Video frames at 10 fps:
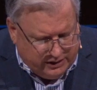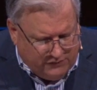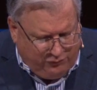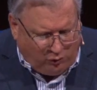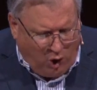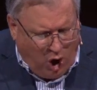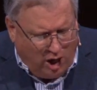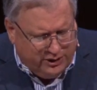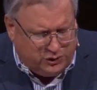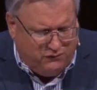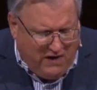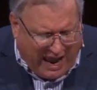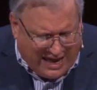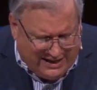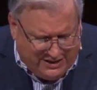For all is
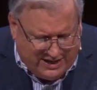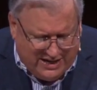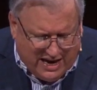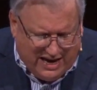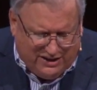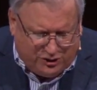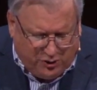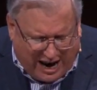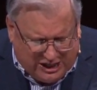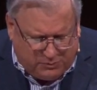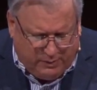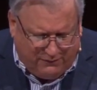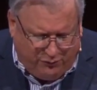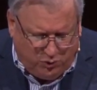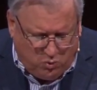vanity and grasping
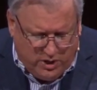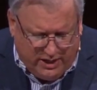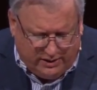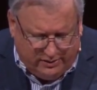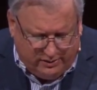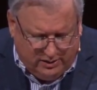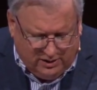for the wind.